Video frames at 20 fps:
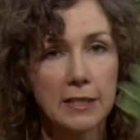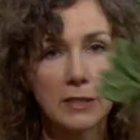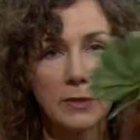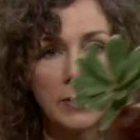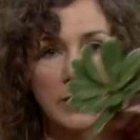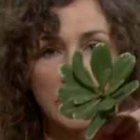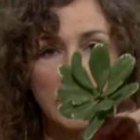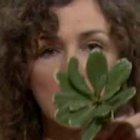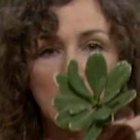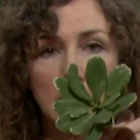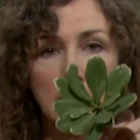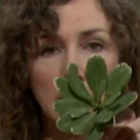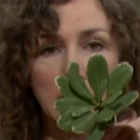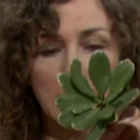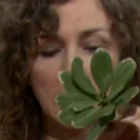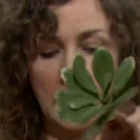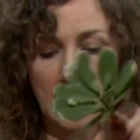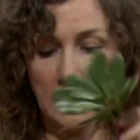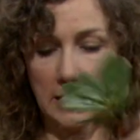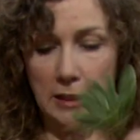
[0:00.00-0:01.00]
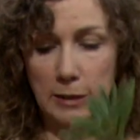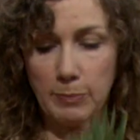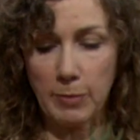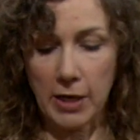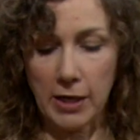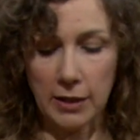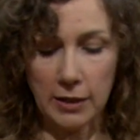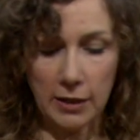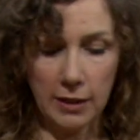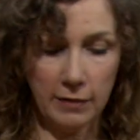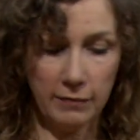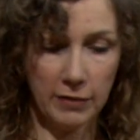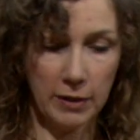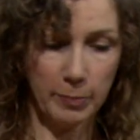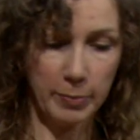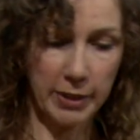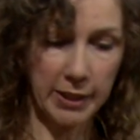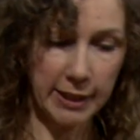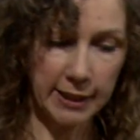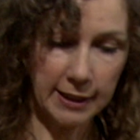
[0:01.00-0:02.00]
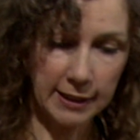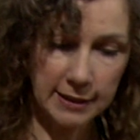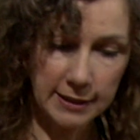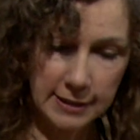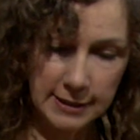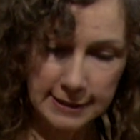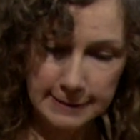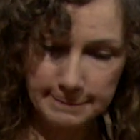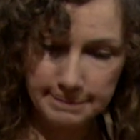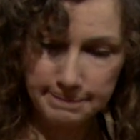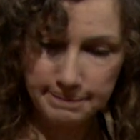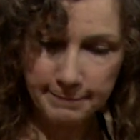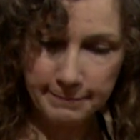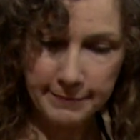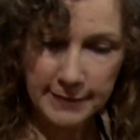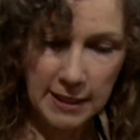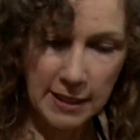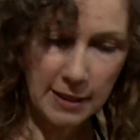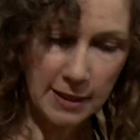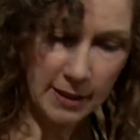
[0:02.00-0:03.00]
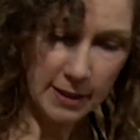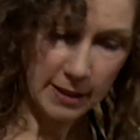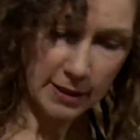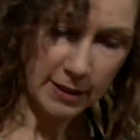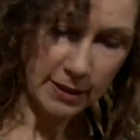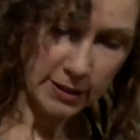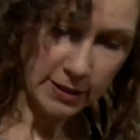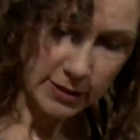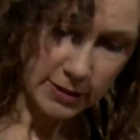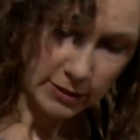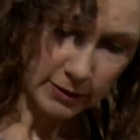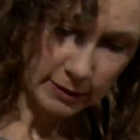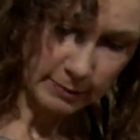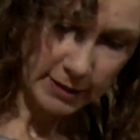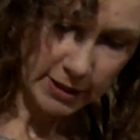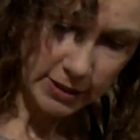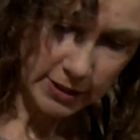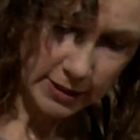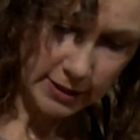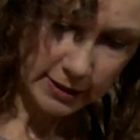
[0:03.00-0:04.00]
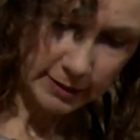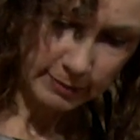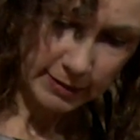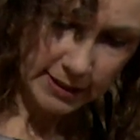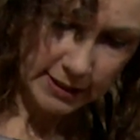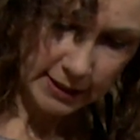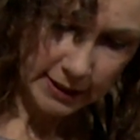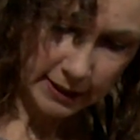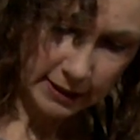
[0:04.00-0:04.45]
so it just looks like it's part of the plant. So let me just stick